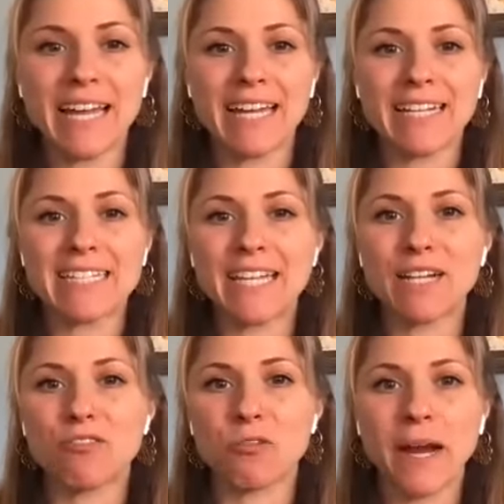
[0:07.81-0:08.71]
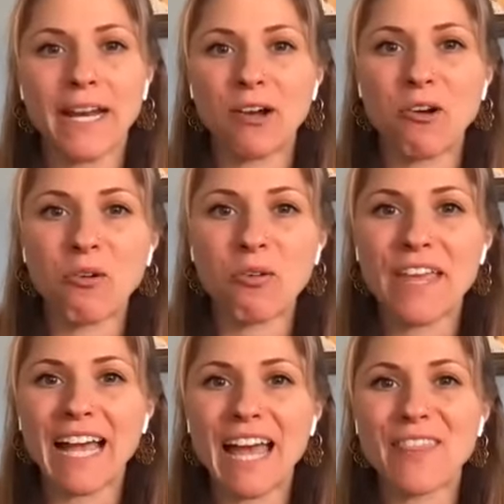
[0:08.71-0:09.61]
and instead of writing a whole
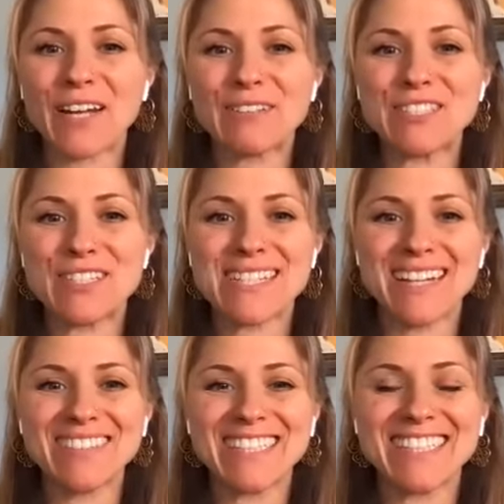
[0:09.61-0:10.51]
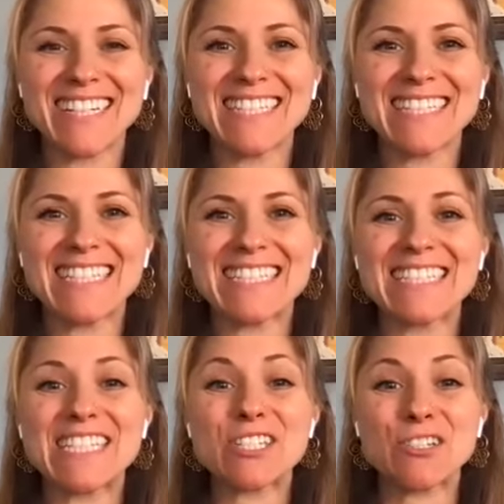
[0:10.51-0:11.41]
thing, I thought I would just come here and
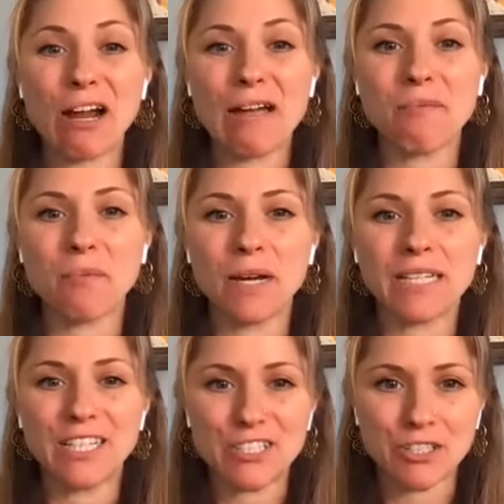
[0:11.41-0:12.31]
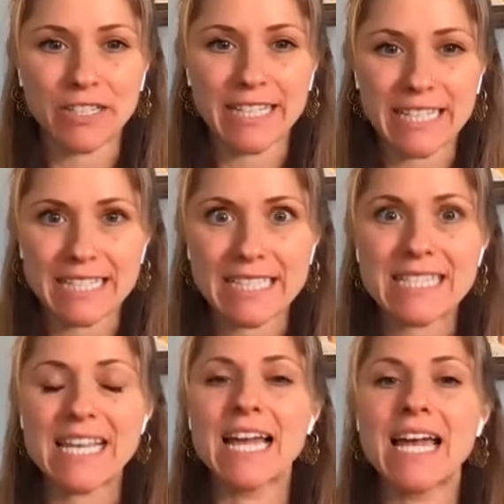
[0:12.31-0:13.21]
describe what Kitchari is